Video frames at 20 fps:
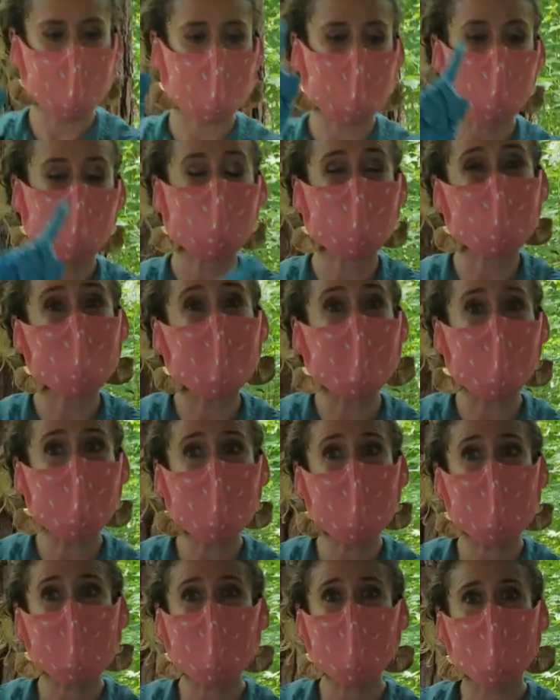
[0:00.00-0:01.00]
a
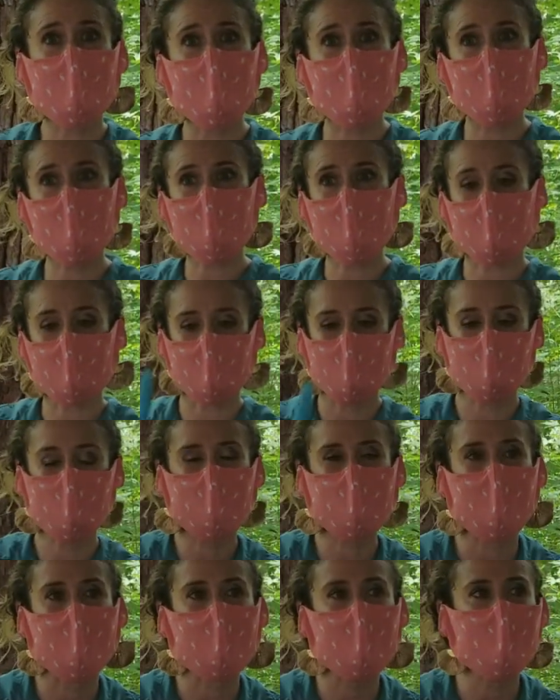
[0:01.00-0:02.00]
slimy, then we saw a
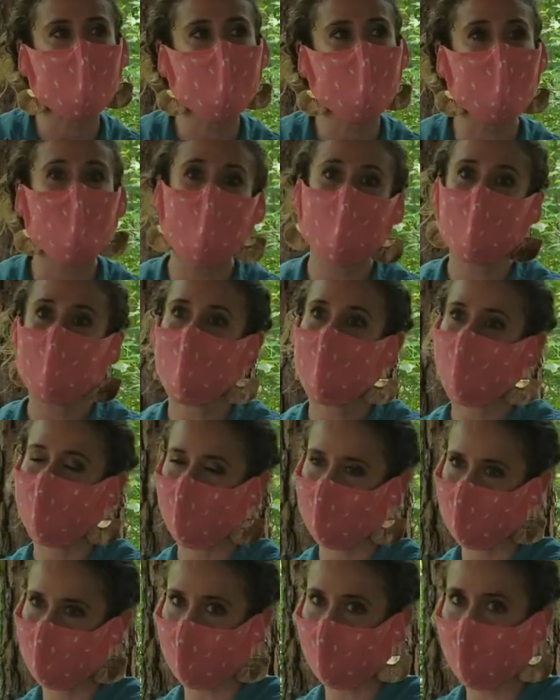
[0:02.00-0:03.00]
scaly, we
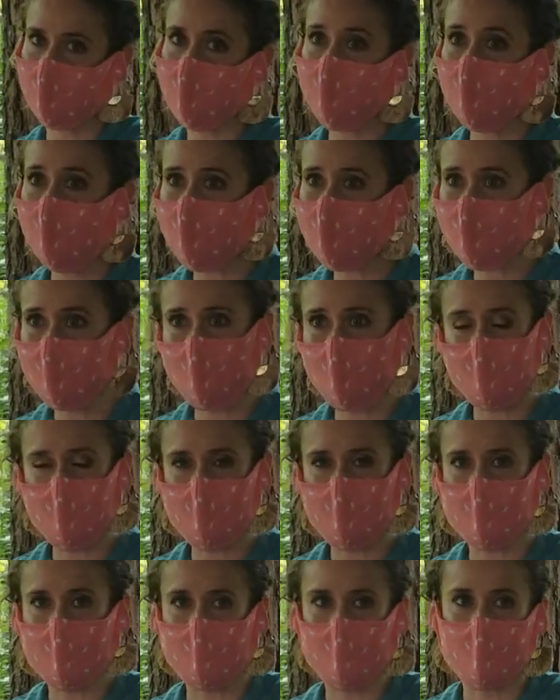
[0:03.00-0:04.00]
saw a fuzzy
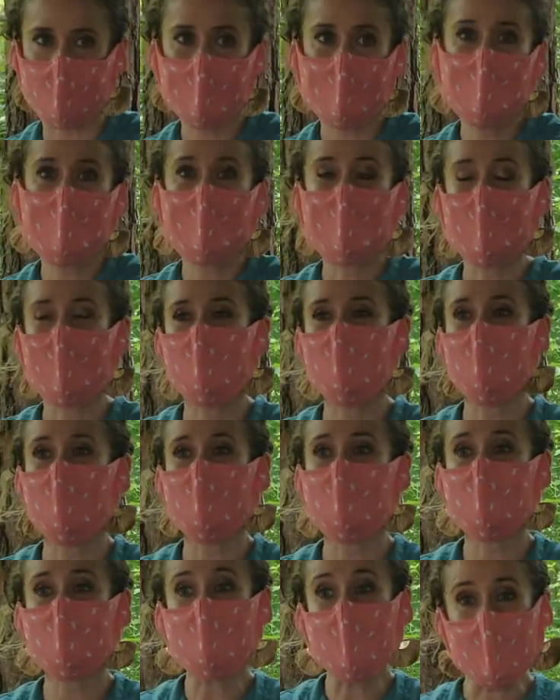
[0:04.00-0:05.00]
just now, and the
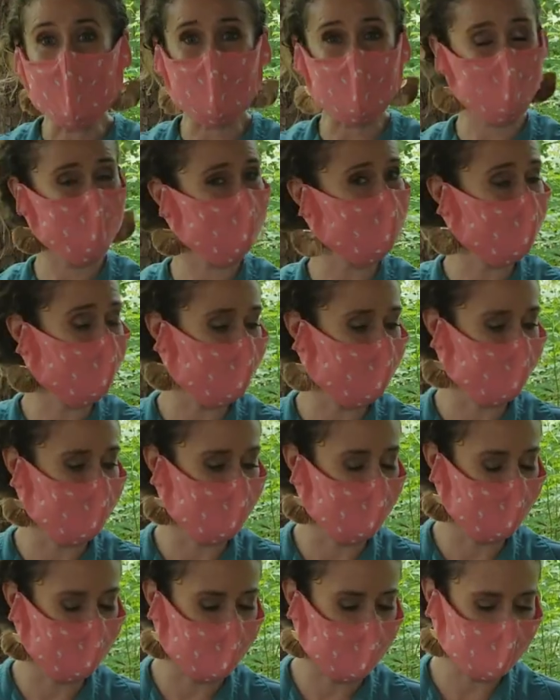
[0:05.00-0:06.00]
last
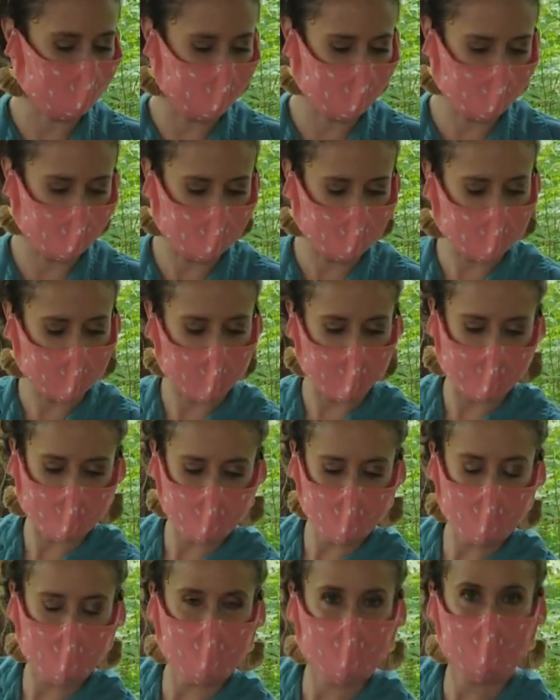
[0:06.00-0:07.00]
animal that I'm going to bring
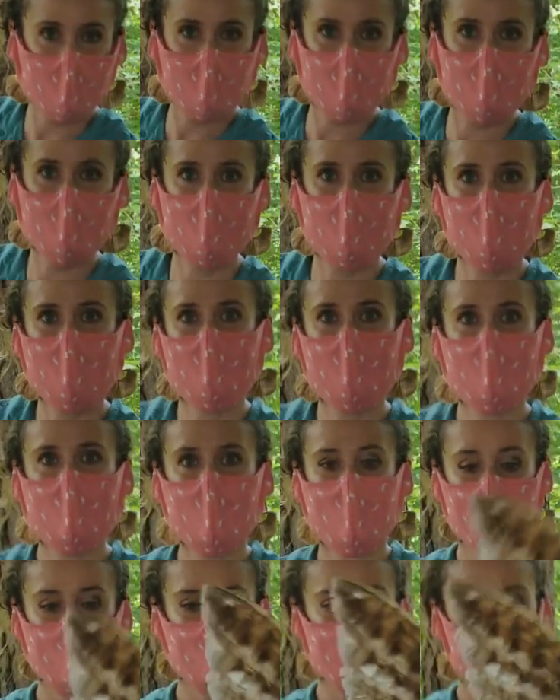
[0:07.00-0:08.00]
out
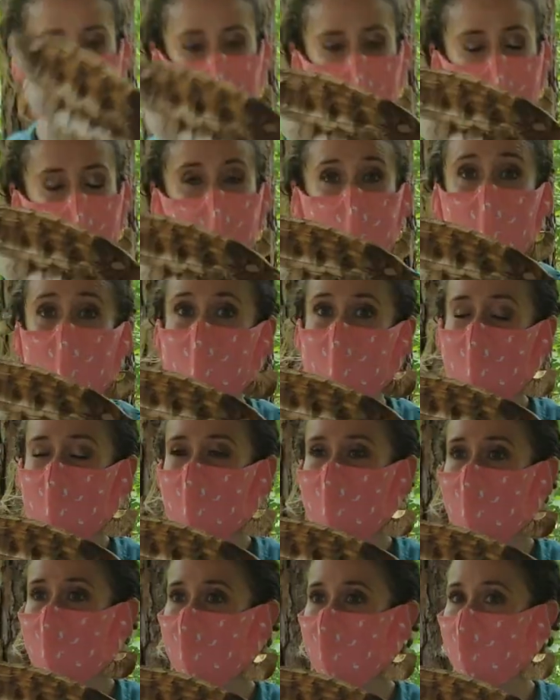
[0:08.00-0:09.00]
is a
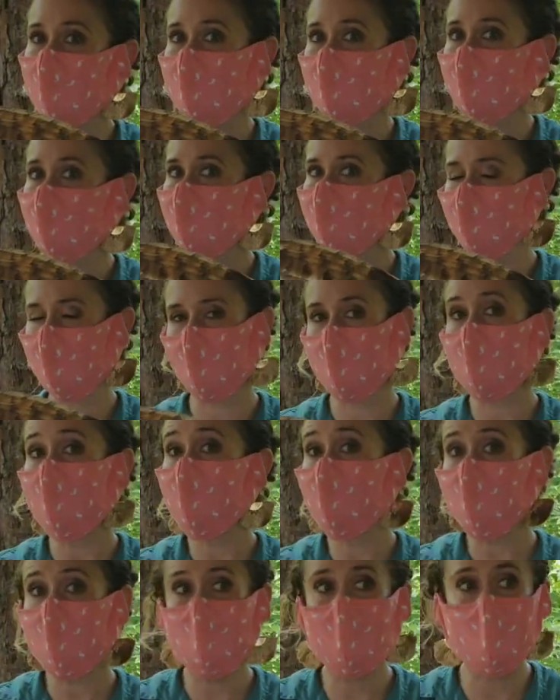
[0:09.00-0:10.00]
feathery. So can
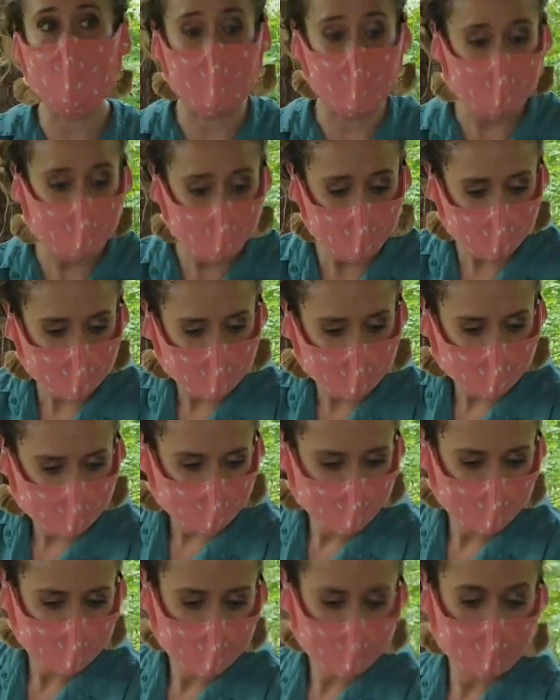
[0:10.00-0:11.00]
you guess
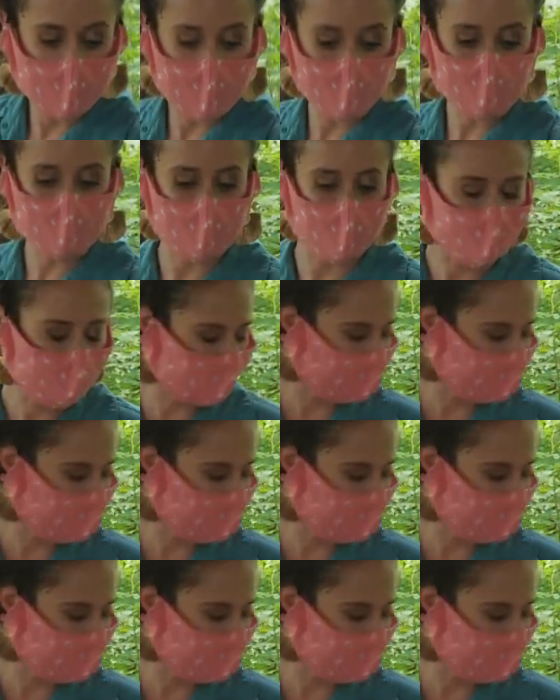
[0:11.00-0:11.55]
what type